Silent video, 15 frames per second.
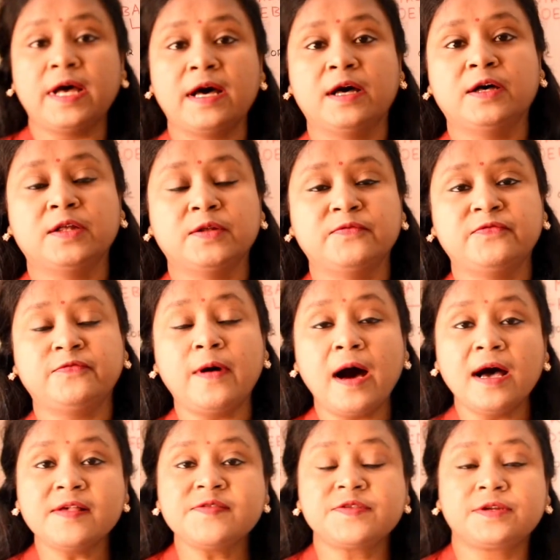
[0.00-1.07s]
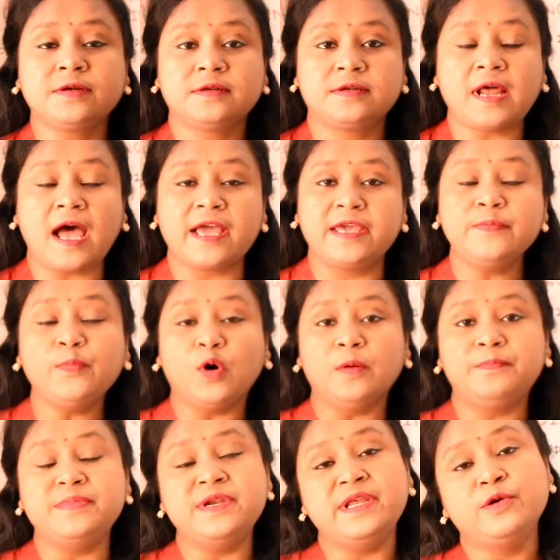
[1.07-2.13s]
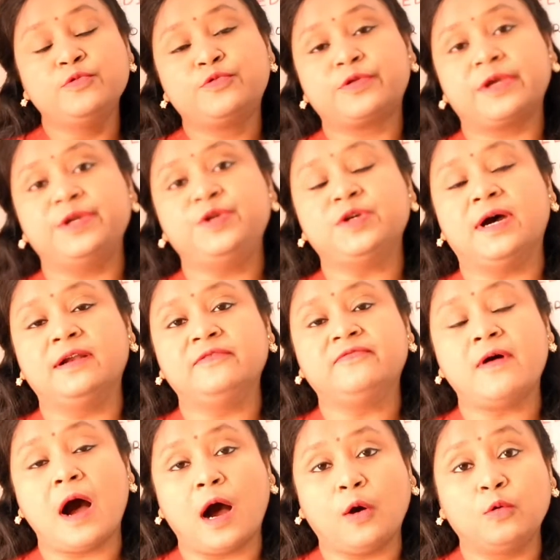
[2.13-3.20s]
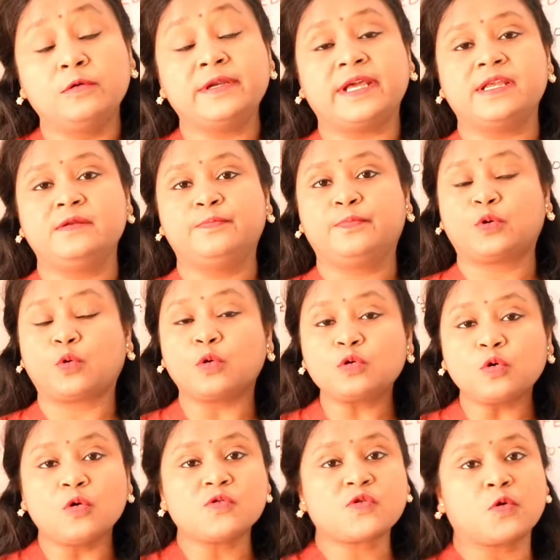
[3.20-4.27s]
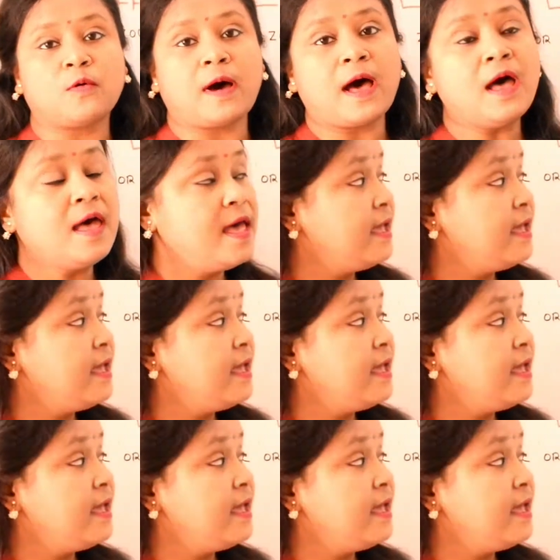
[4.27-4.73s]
the first type of nutrition found in protozoa